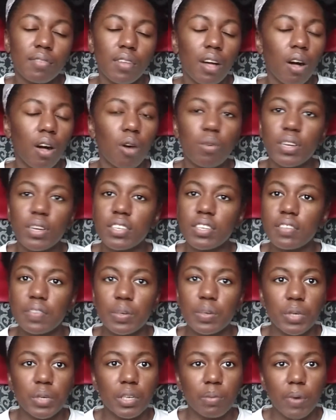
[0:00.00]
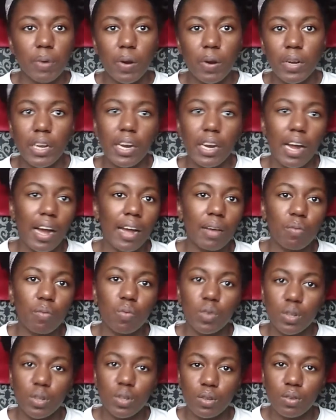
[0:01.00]
always feel weird about it. I
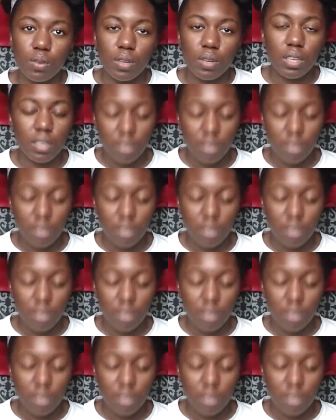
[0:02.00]
will.